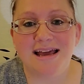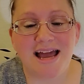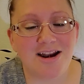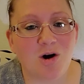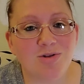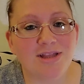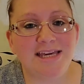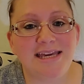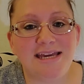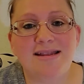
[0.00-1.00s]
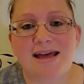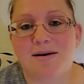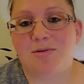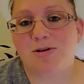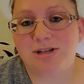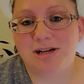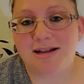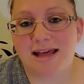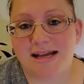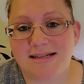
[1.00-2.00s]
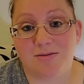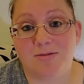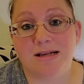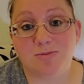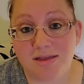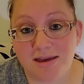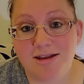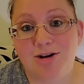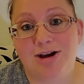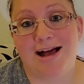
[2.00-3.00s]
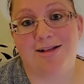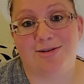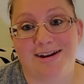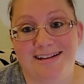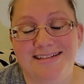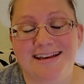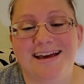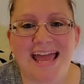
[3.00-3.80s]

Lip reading: and only eat that portion that is within your calories.